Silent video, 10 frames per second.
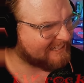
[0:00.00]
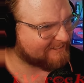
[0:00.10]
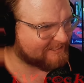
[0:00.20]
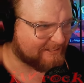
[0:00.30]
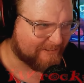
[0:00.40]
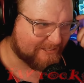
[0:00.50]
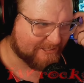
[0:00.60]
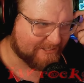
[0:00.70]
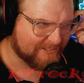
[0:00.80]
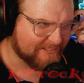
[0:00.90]
different
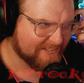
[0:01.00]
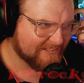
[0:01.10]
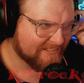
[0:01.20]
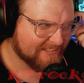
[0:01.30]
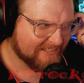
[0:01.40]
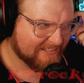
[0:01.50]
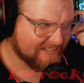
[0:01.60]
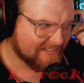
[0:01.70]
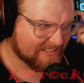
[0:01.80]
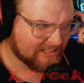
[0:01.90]
too.
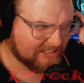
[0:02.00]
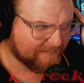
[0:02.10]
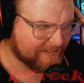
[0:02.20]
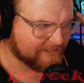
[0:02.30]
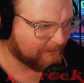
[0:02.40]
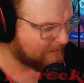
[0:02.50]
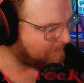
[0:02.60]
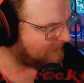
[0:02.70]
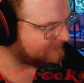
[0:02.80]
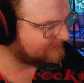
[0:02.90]
This is a different sort of bus.